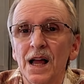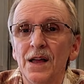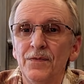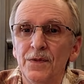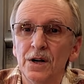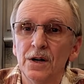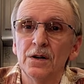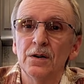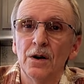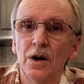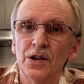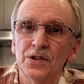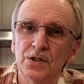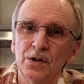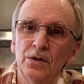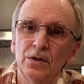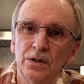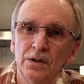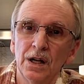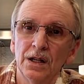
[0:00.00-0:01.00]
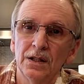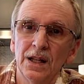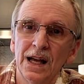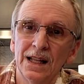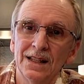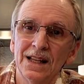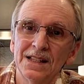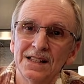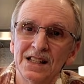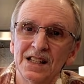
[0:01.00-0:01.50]
and they're also a
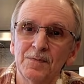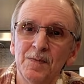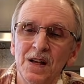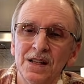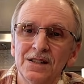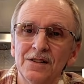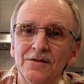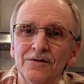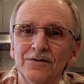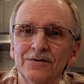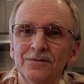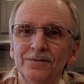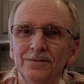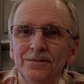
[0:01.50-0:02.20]
lot less expensive.